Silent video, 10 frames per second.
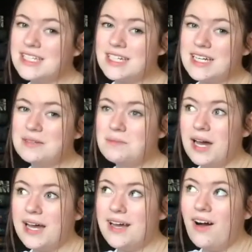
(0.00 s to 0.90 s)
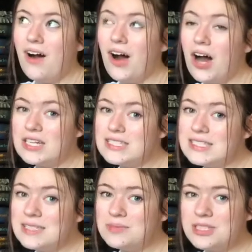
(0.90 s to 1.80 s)
And my
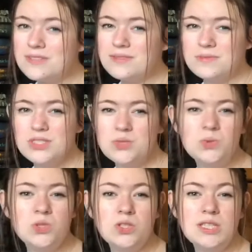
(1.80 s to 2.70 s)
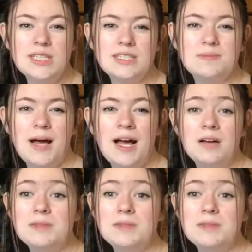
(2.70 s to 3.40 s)
Odyssey book from school in this pile,